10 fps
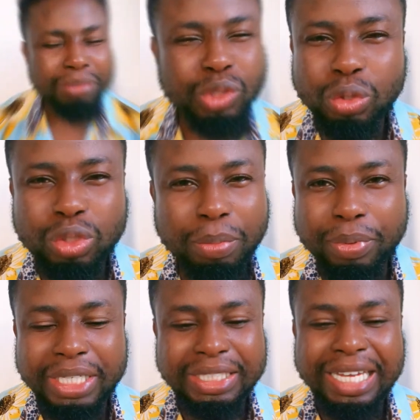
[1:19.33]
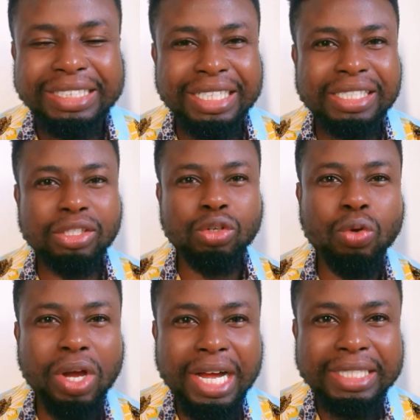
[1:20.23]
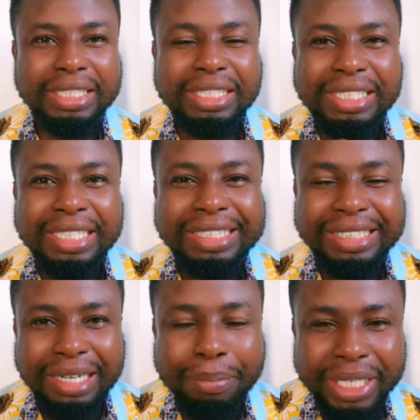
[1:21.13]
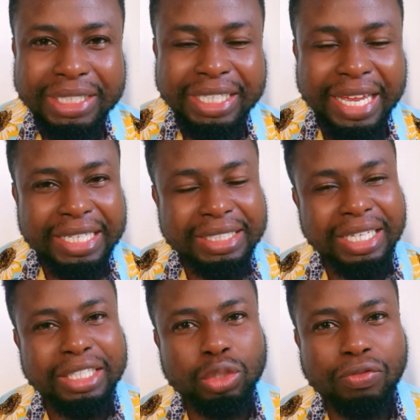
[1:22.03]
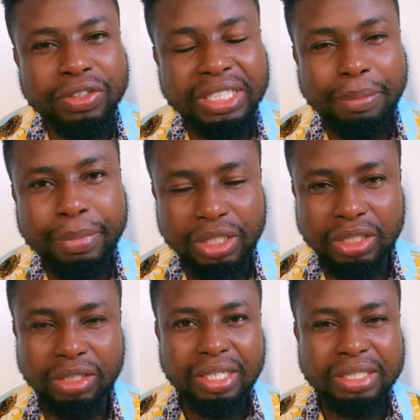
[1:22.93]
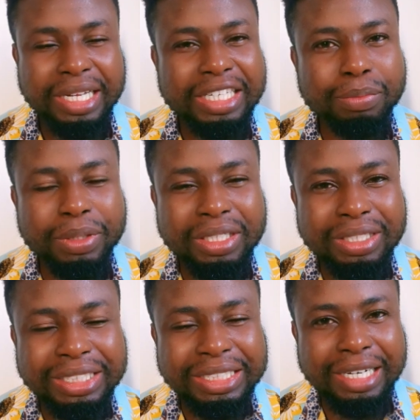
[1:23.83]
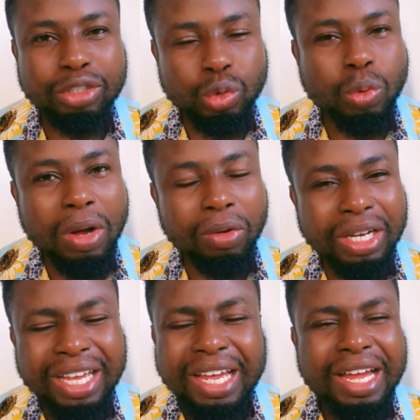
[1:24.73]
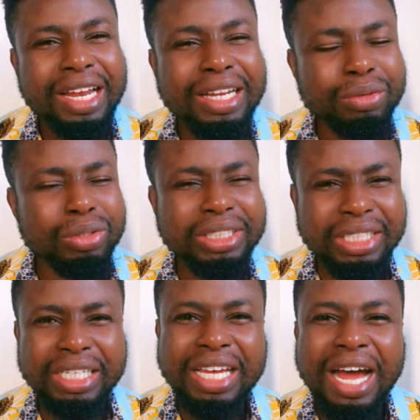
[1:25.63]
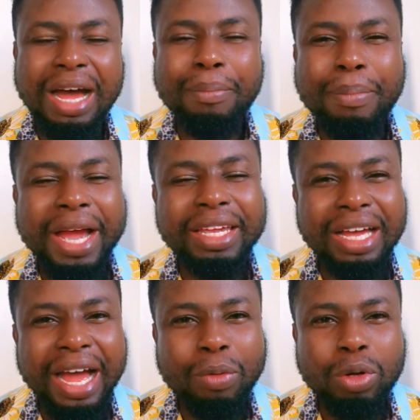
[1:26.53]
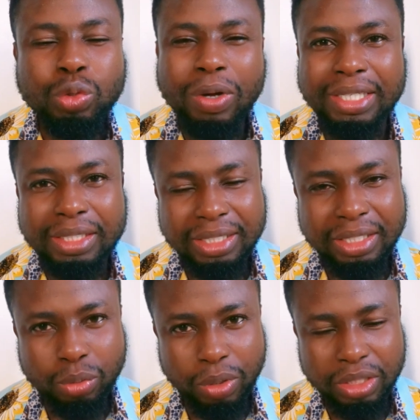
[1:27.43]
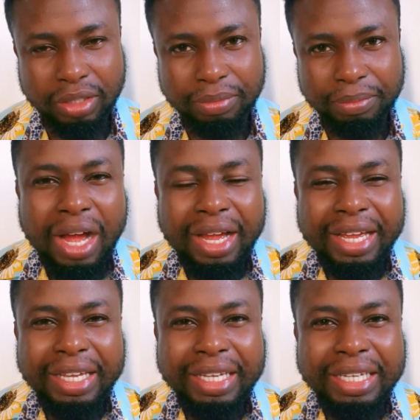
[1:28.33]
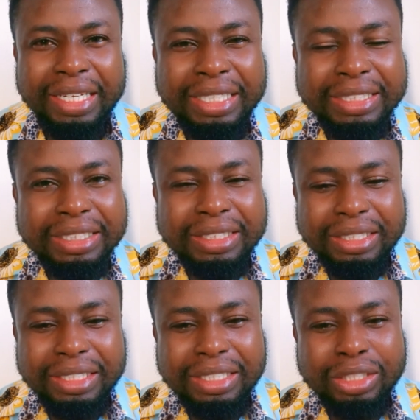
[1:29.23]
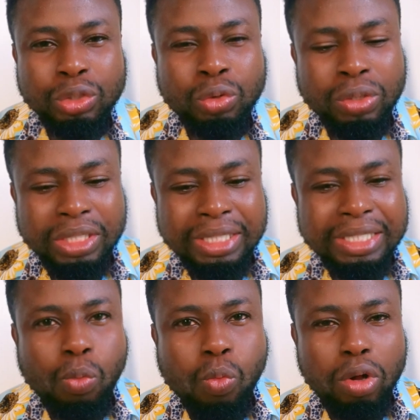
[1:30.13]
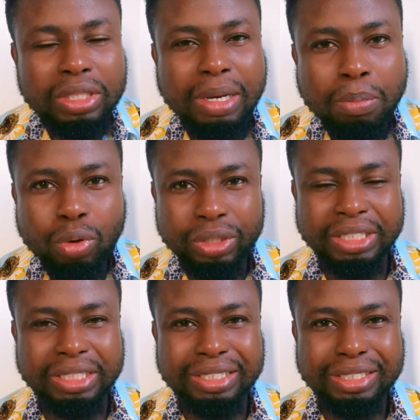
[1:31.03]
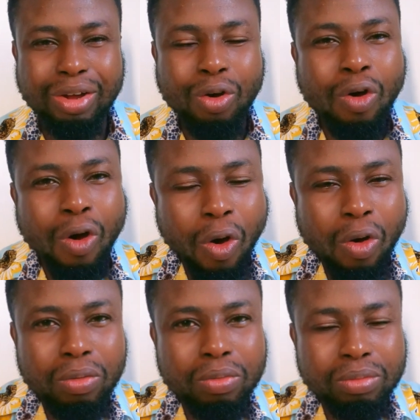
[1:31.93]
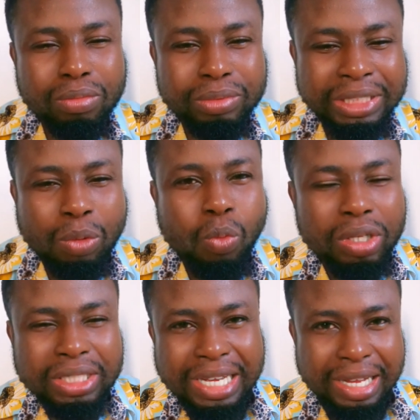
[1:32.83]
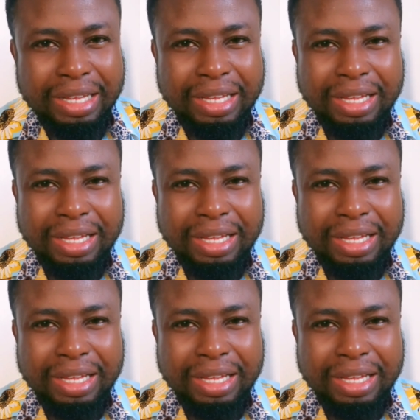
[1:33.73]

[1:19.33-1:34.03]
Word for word: I'm so surprised. Like, just look at the damage, the extent of damage that has been done to our... See, my, I want to ask this question. Is using the water bodies or the water,